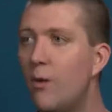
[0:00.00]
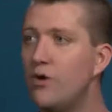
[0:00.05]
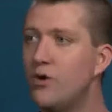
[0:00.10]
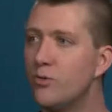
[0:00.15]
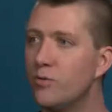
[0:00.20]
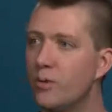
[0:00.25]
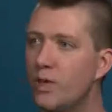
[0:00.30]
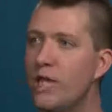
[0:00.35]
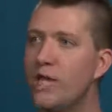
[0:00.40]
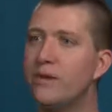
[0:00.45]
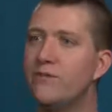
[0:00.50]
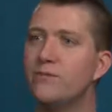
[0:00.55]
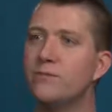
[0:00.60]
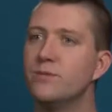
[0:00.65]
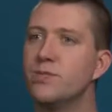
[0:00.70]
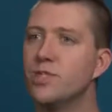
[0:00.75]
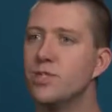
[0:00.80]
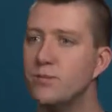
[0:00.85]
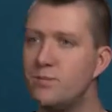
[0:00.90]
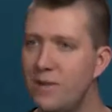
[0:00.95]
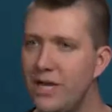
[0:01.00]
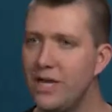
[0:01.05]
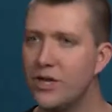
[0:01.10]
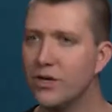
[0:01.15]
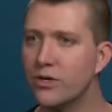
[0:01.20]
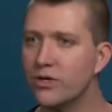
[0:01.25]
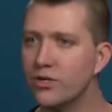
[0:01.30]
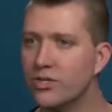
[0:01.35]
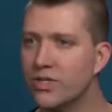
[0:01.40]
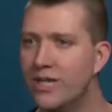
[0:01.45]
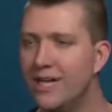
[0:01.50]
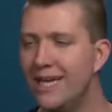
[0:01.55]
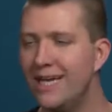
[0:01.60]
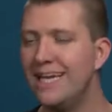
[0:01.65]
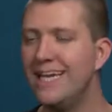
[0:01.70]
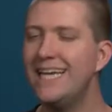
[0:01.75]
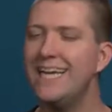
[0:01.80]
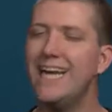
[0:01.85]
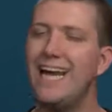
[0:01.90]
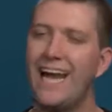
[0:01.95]
Now, when you're playing from speakers,
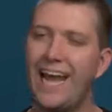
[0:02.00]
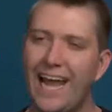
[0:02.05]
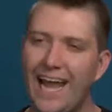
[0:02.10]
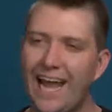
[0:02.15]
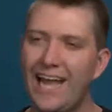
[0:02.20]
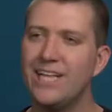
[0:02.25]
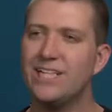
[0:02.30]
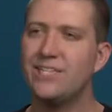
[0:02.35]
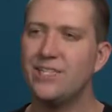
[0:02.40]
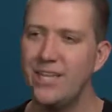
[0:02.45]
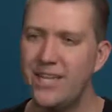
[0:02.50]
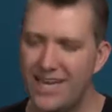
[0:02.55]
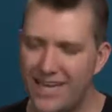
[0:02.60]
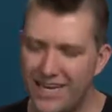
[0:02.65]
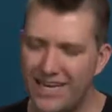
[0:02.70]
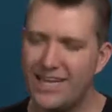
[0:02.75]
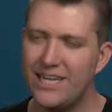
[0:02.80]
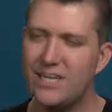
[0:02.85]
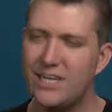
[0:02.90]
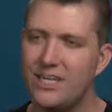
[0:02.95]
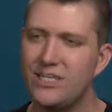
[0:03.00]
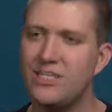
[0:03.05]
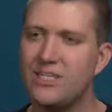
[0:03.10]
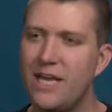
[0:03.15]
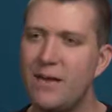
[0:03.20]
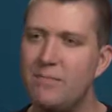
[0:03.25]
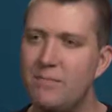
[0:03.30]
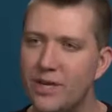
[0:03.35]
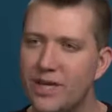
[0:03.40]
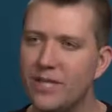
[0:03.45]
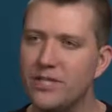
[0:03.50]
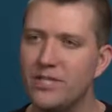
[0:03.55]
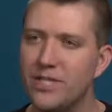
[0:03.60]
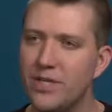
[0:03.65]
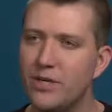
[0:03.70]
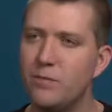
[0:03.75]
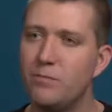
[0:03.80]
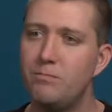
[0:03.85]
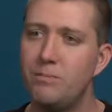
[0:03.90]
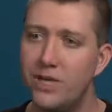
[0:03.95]
it isn't that big a
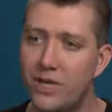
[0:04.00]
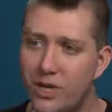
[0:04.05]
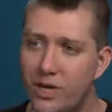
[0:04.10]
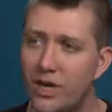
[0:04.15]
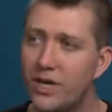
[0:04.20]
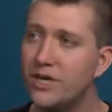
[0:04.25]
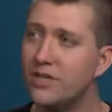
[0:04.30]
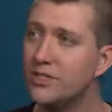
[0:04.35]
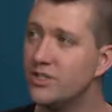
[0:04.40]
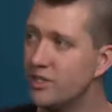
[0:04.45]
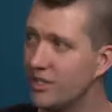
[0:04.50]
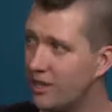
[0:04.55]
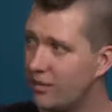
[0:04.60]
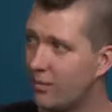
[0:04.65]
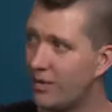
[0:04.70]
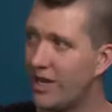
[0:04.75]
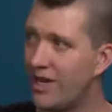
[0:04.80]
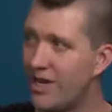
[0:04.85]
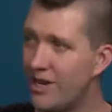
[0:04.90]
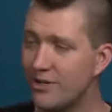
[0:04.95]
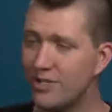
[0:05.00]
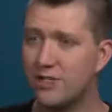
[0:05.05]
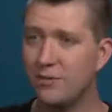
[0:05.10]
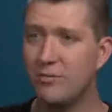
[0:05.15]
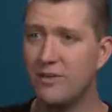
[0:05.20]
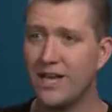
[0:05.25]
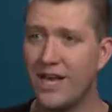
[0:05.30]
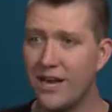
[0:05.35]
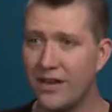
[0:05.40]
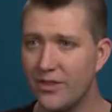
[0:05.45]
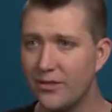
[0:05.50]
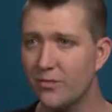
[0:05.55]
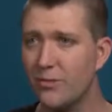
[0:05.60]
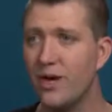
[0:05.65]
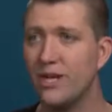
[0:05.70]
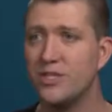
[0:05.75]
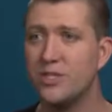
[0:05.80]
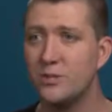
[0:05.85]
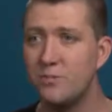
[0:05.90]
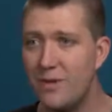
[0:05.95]
deal, because when I hear something out of the
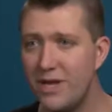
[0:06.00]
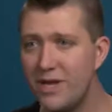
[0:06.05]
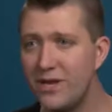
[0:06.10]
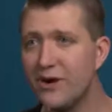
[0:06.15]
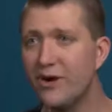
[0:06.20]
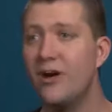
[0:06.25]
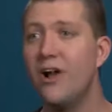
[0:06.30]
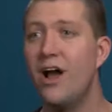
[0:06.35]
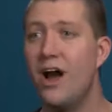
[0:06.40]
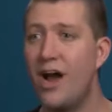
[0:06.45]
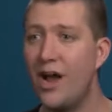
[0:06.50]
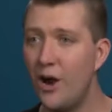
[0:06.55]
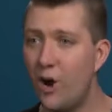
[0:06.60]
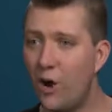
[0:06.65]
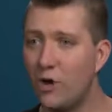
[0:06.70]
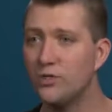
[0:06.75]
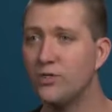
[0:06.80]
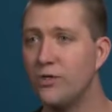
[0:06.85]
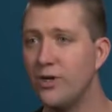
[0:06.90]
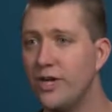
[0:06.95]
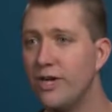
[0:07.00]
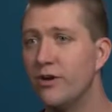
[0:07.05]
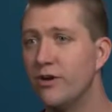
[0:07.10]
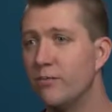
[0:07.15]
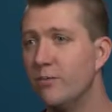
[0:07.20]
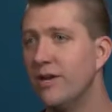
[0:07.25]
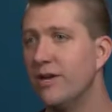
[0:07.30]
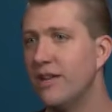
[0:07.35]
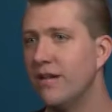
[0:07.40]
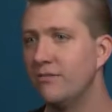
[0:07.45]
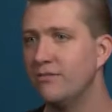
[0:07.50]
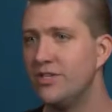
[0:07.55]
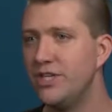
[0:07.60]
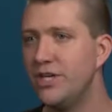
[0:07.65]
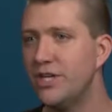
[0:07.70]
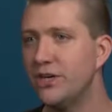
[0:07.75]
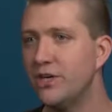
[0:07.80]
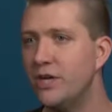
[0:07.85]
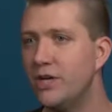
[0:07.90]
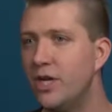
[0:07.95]
right speaker, I also hear it in my left
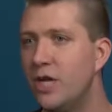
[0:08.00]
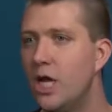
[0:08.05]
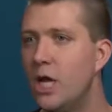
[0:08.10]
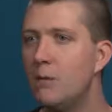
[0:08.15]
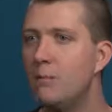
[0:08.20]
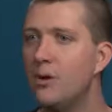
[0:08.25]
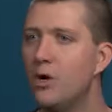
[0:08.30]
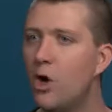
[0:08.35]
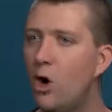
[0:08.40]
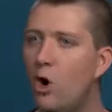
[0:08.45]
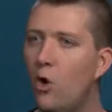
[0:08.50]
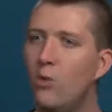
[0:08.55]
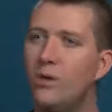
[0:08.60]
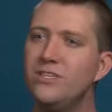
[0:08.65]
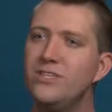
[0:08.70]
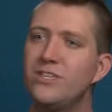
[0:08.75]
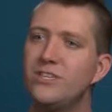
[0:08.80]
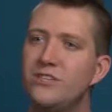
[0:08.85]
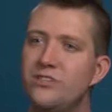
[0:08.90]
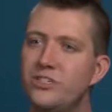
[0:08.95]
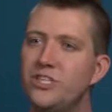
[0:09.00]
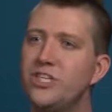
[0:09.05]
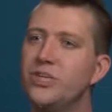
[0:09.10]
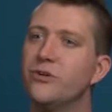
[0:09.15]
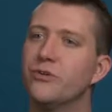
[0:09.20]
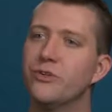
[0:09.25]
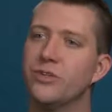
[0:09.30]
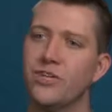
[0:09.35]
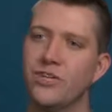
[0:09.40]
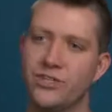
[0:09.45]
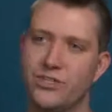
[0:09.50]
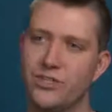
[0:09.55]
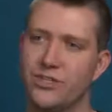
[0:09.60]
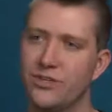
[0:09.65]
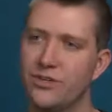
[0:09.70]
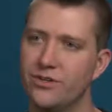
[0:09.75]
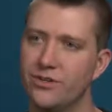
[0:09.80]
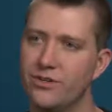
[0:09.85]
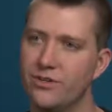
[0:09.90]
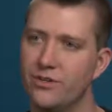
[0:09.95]
ear. But always consider your
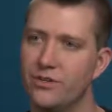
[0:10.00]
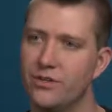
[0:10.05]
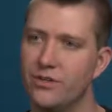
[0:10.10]
listener.